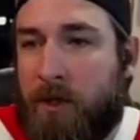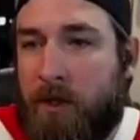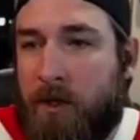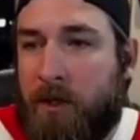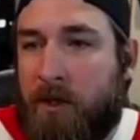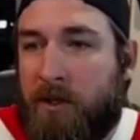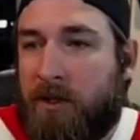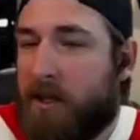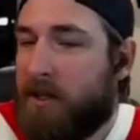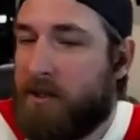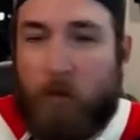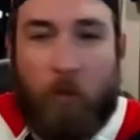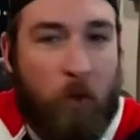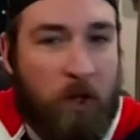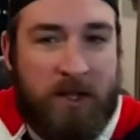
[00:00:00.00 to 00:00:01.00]
Yeah. That
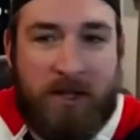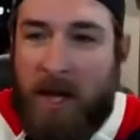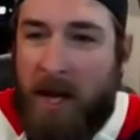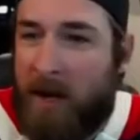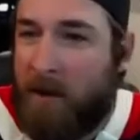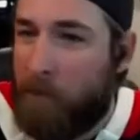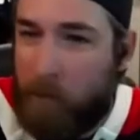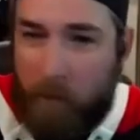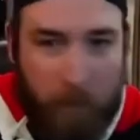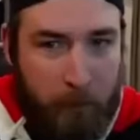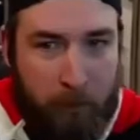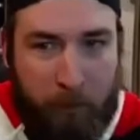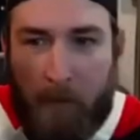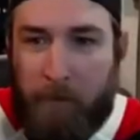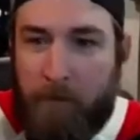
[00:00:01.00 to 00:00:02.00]
it's a one time,
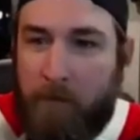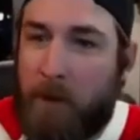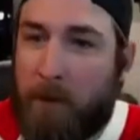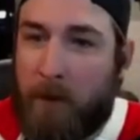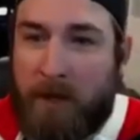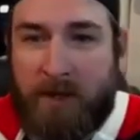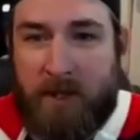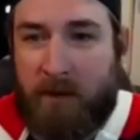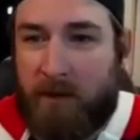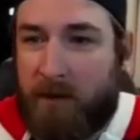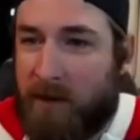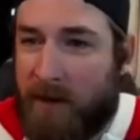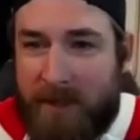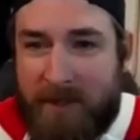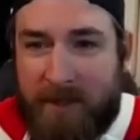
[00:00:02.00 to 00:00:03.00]
boop, you or press it,
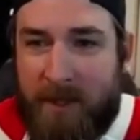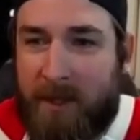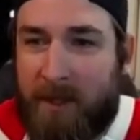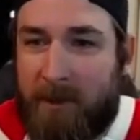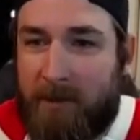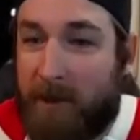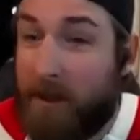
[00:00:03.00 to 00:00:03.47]
and that's it.